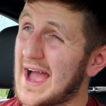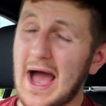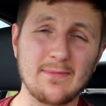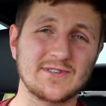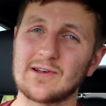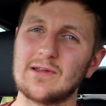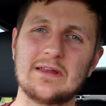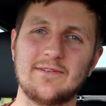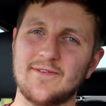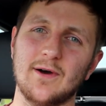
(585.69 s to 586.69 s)

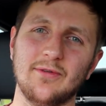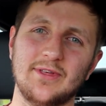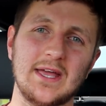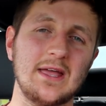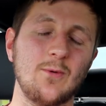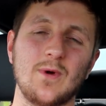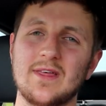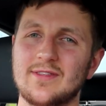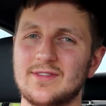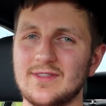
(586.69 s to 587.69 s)
absolutely filthy
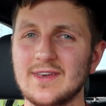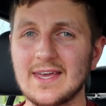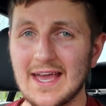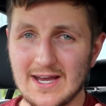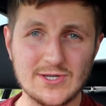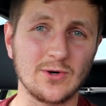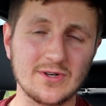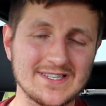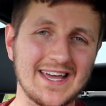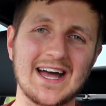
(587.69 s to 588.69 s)
with the
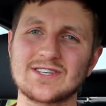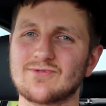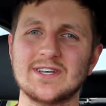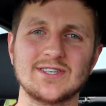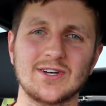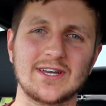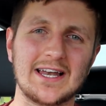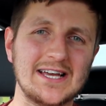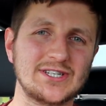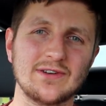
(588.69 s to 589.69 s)
exhaust gas
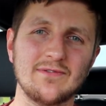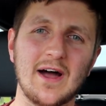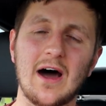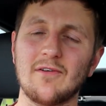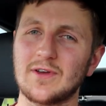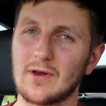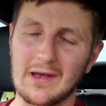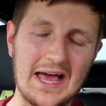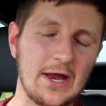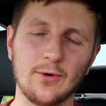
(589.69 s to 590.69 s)
recirculation valve, you know,
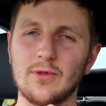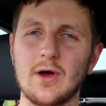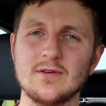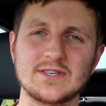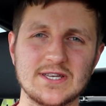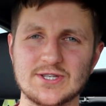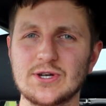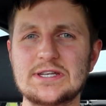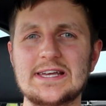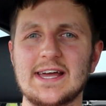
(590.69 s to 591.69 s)
letting all those
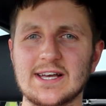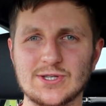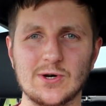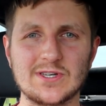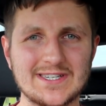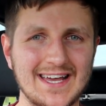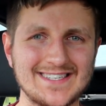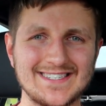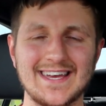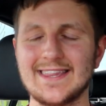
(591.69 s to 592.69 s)
sooty exhaust
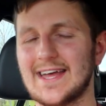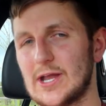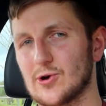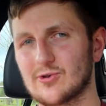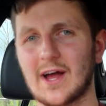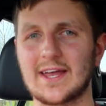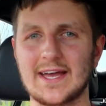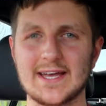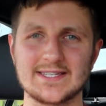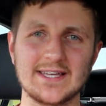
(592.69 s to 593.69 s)
gases in, then your
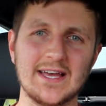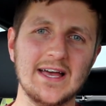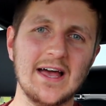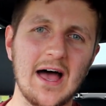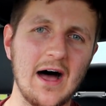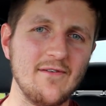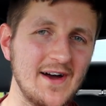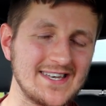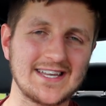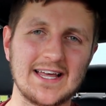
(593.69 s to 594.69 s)
crankcase, uh,
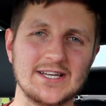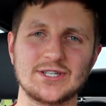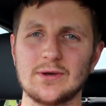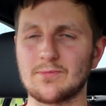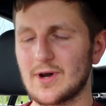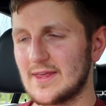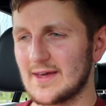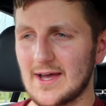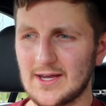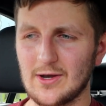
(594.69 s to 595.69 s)
ventilation,
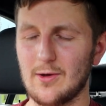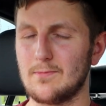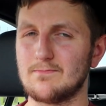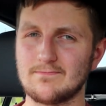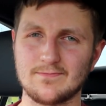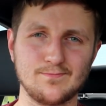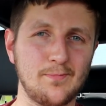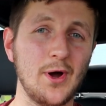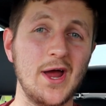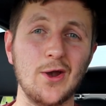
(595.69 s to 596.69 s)
breather, you know,
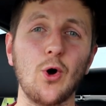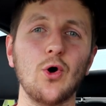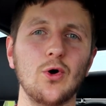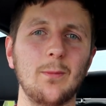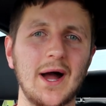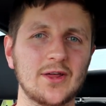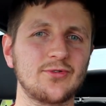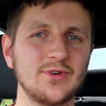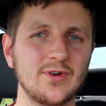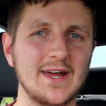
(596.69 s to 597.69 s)
putting oil back
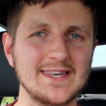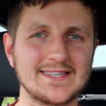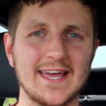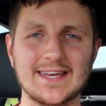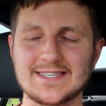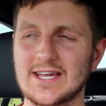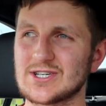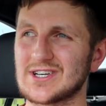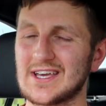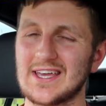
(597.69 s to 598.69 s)
through your intake
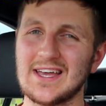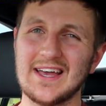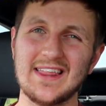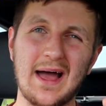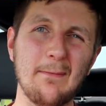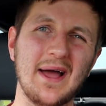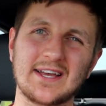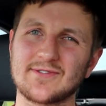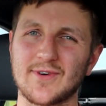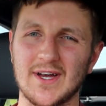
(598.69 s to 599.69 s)
essentially. That
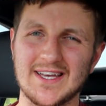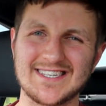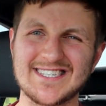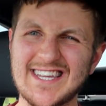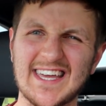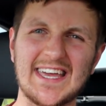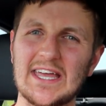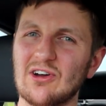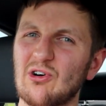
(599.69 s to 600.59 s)
makes for a sticky,